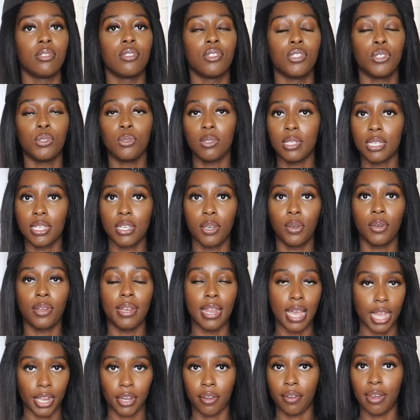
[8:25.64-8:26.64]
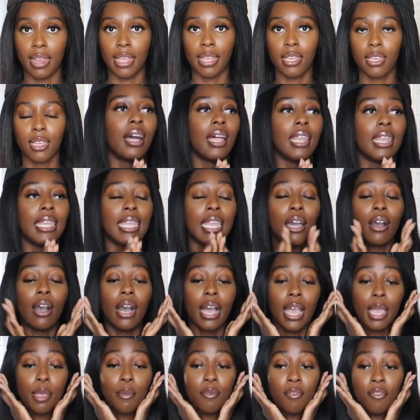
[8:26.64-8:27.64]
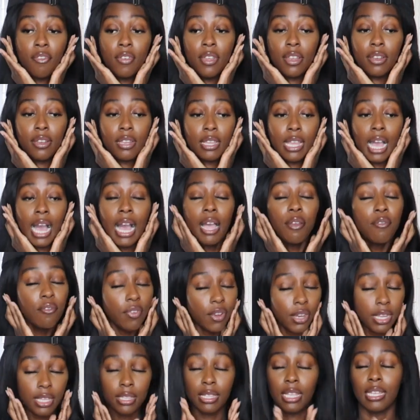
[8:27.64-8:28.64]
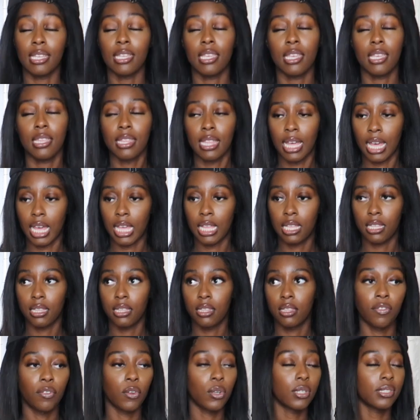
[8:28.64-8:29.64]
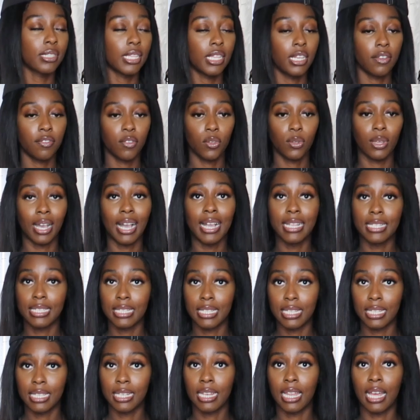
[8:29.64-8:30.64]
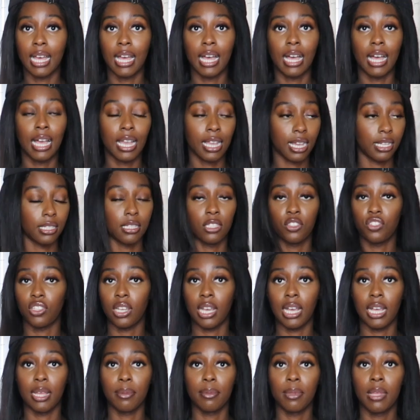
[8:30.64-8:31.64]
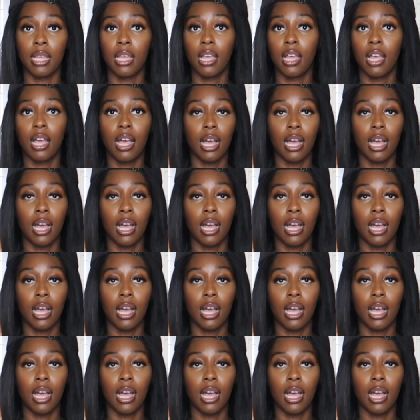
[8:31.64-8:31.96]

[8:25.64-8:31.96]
do LeetCode and HackerRank. Now I'm very lucky that the first interview I did, I got the job.